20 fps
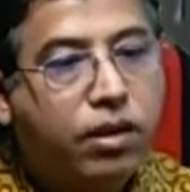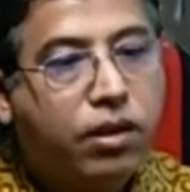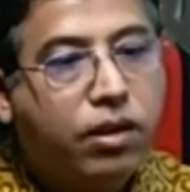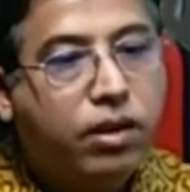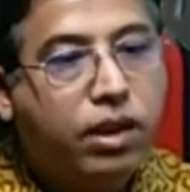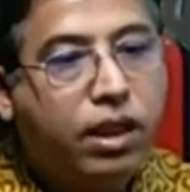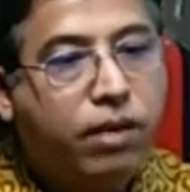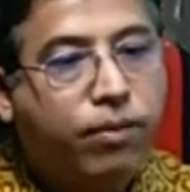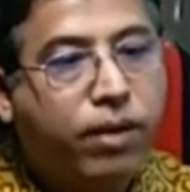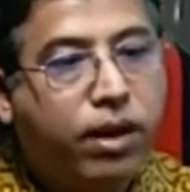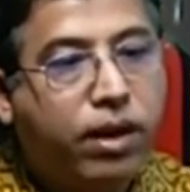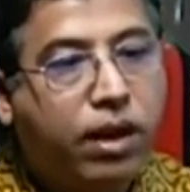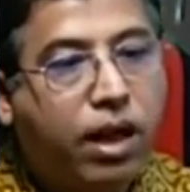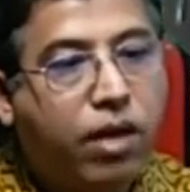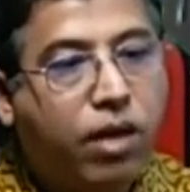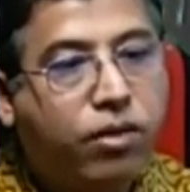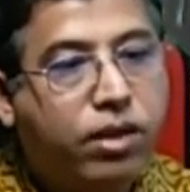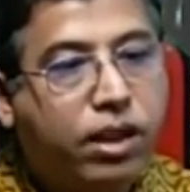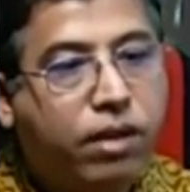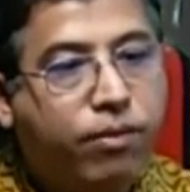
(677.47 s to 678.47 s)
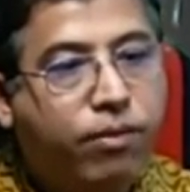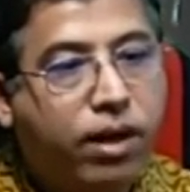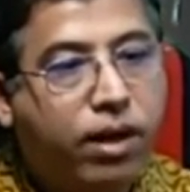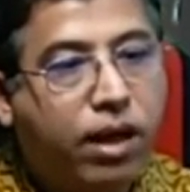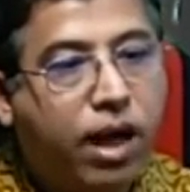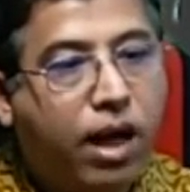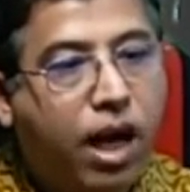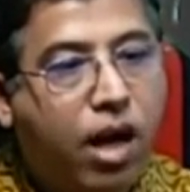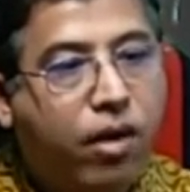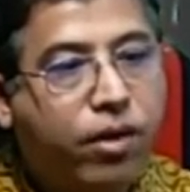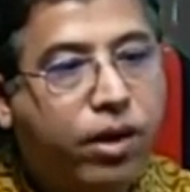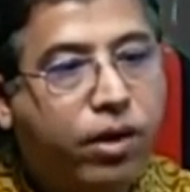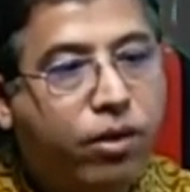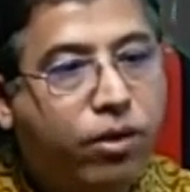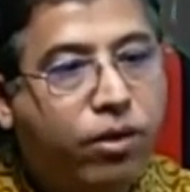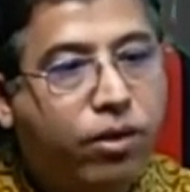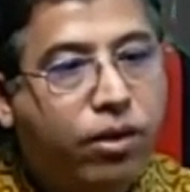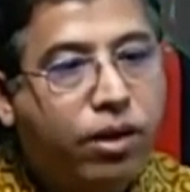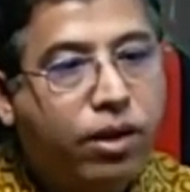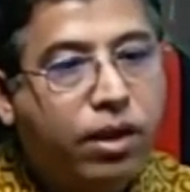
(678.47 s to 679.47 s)
Treatment. Now treatment. How can
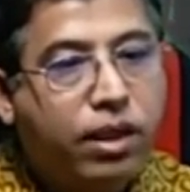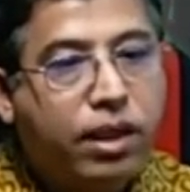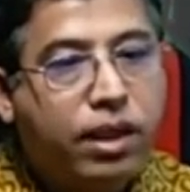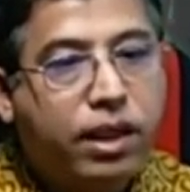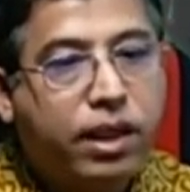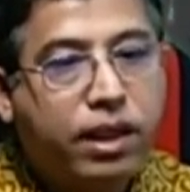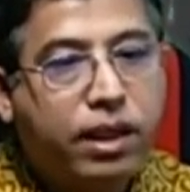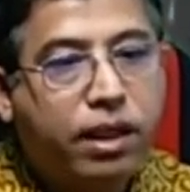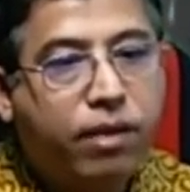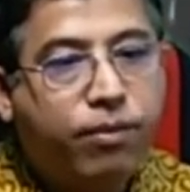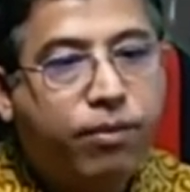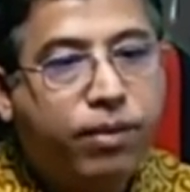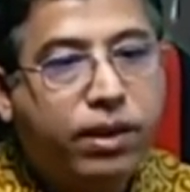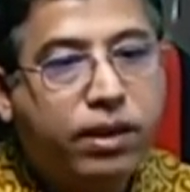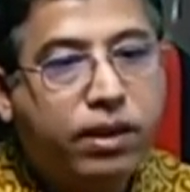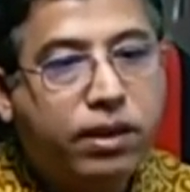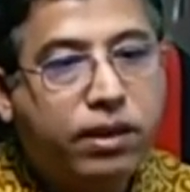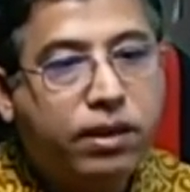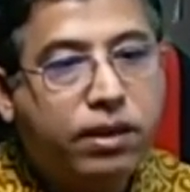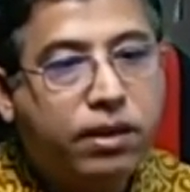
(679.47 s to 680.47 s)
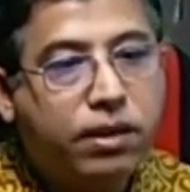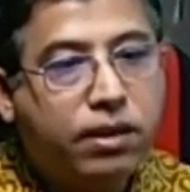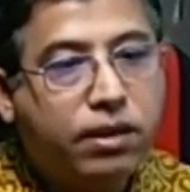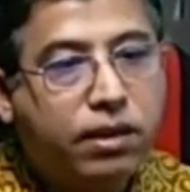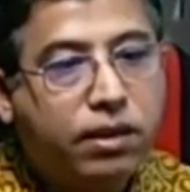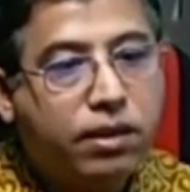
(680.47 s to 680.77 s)
you treat the patients?